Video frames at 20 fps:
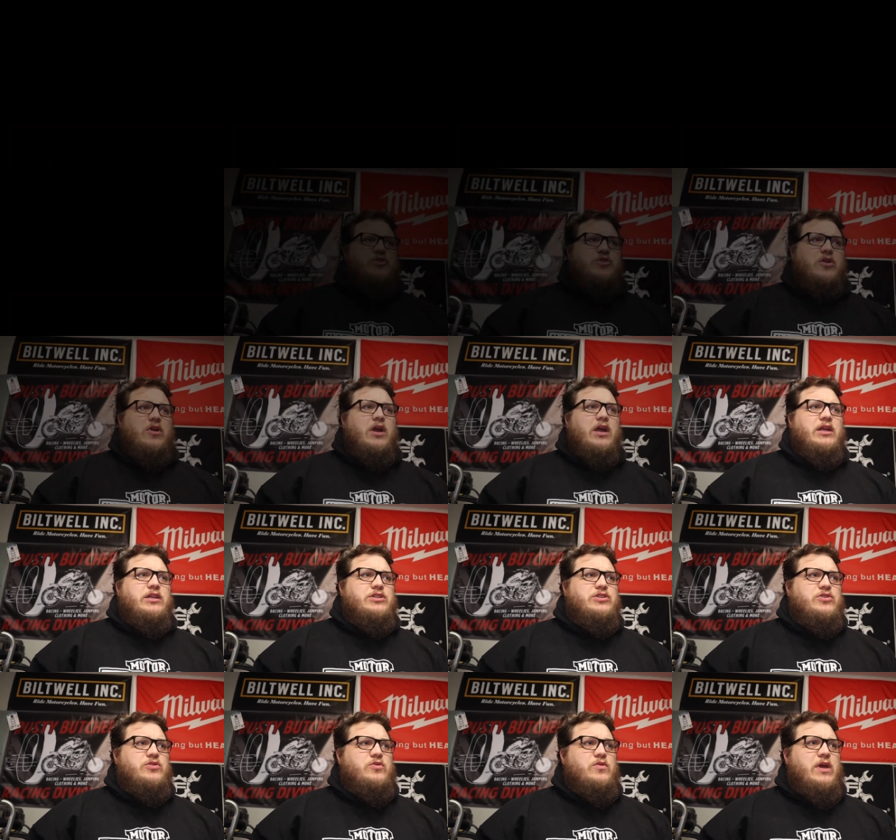I'm trying
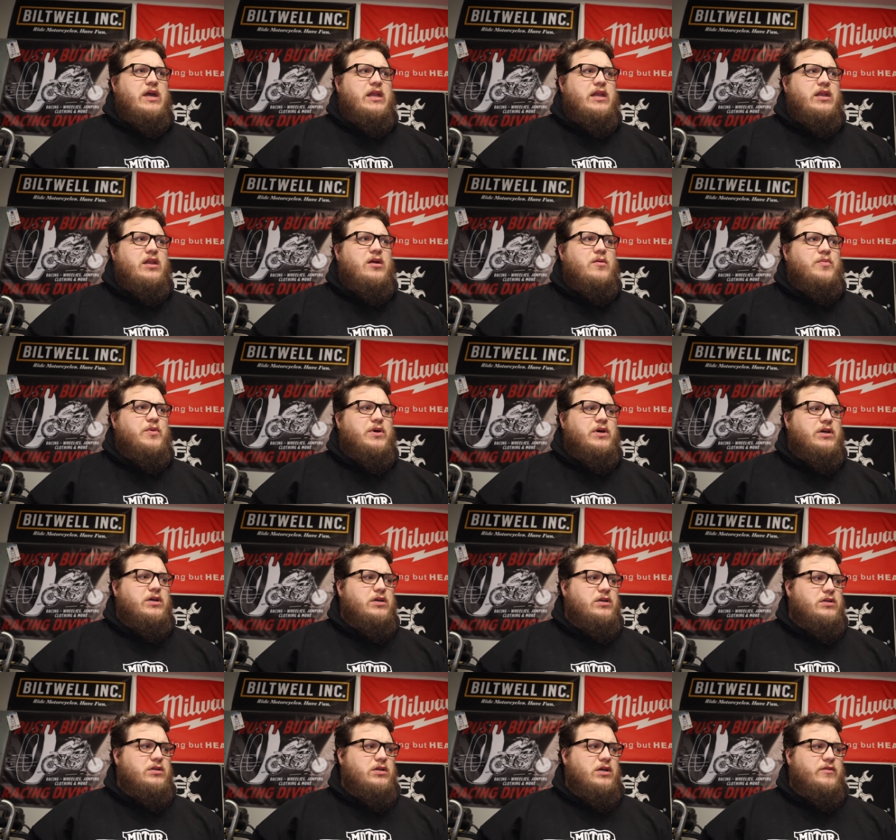to edit up a,